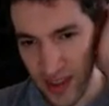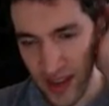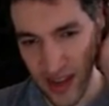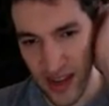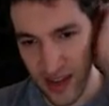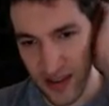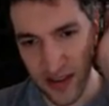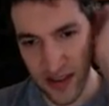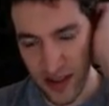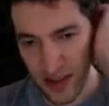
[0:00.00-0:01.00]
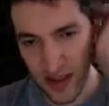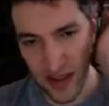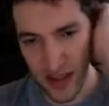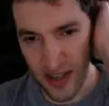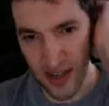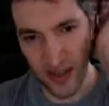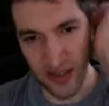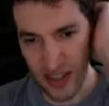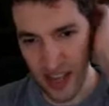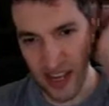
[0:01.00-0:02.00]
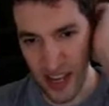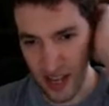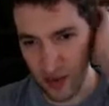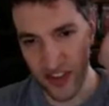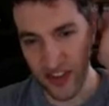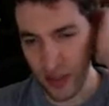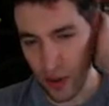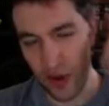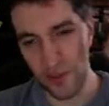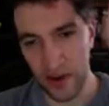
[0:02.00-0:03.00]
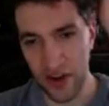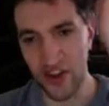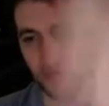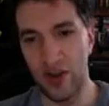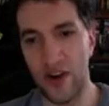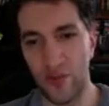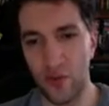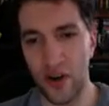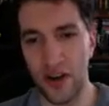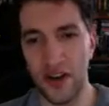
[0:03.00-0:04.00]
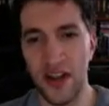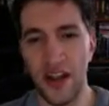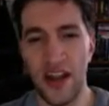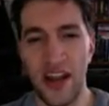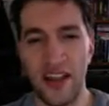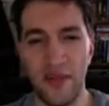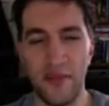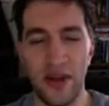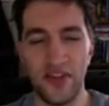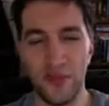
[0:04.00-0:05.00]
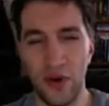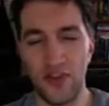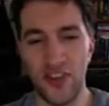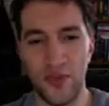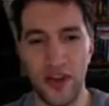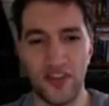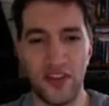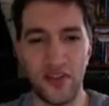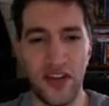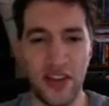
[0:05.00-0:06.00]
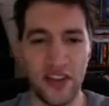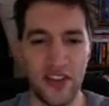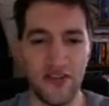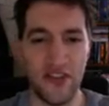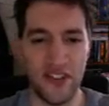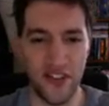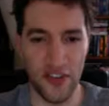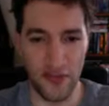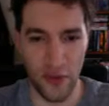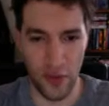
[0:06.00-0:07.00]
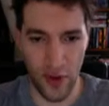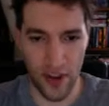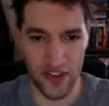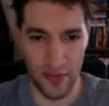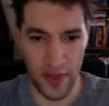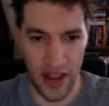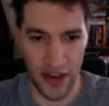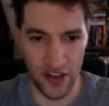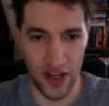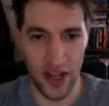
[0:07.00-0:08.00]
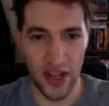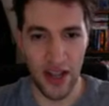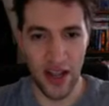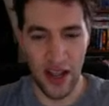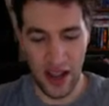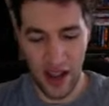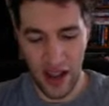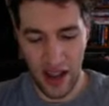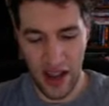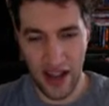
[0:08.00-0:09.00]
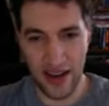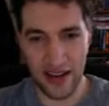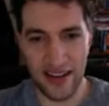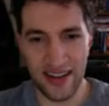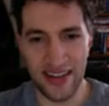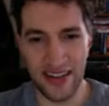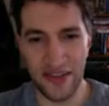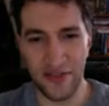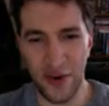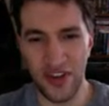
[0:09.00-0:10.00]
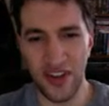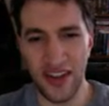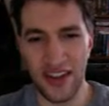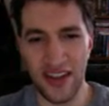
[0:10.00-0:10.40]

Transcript: and he uses the loaded punch in round 1, and then Moose is basically on the defensive for the rest of the match. And unfortunately,